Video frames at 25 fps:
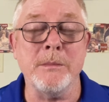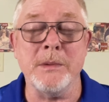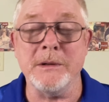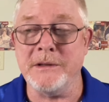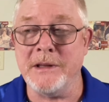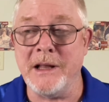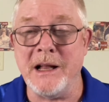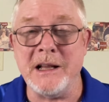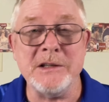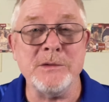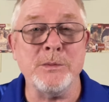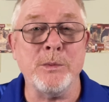
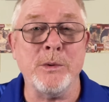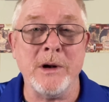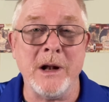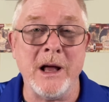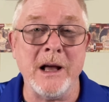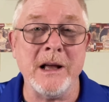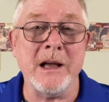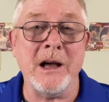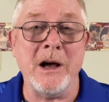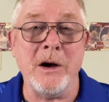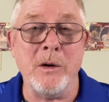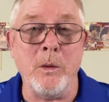but that's what
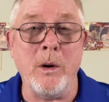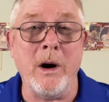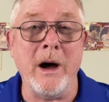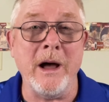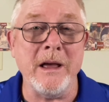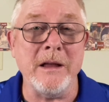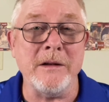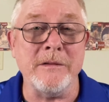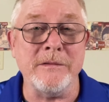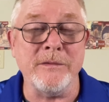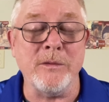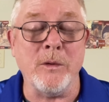I got
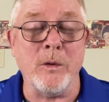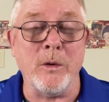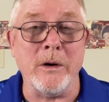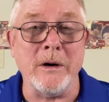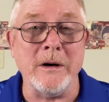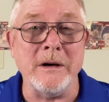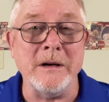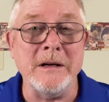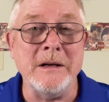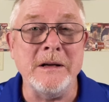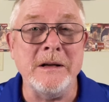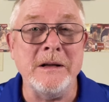Wyatt
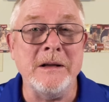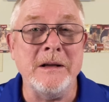for,